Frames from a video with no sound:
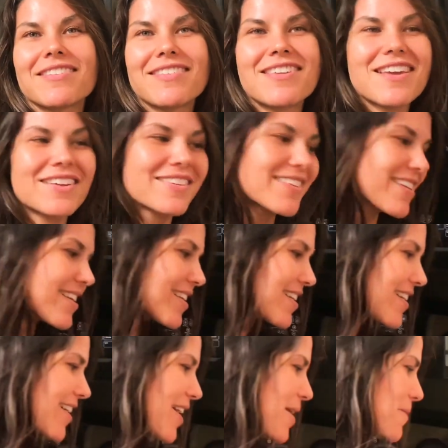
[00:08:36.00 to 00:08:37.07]
than
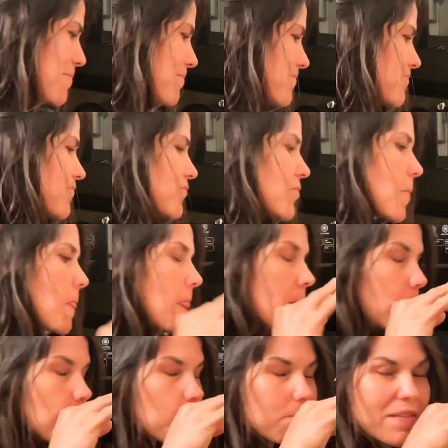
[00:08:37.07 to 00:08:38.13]
getting, um...
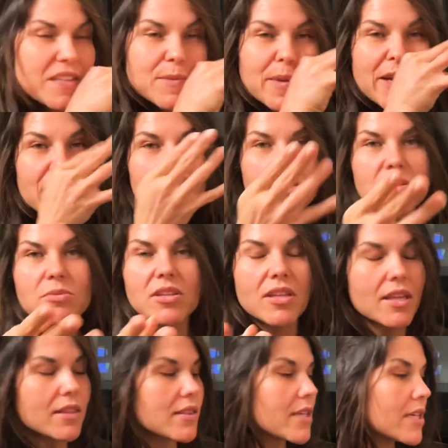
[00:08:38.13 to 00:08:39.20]
It's better to do something
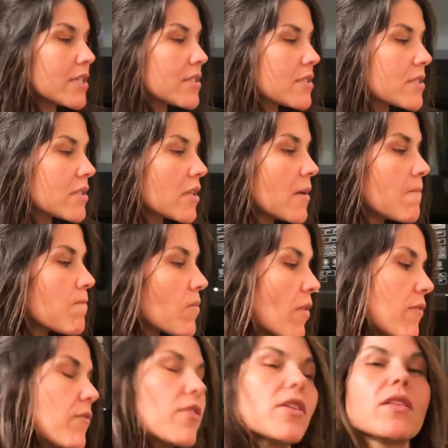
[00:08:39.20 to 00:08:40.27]
like this.
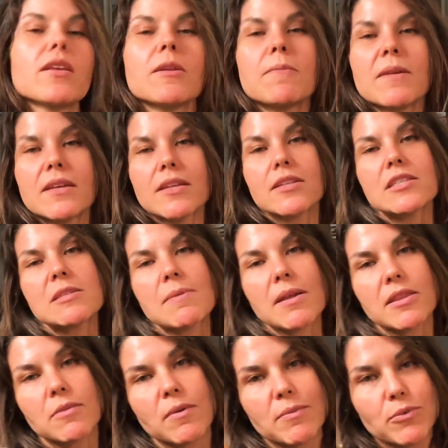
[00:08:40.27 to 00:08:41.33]
feel a little bit guilty about
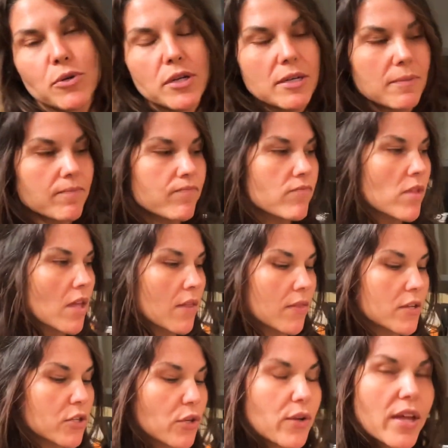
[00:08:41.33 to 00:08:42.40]
the whipped cream.
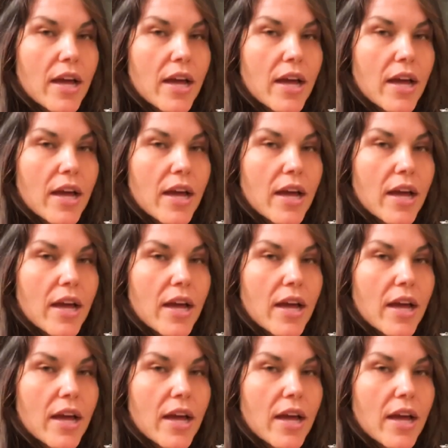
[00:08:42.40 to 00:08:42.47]
And do get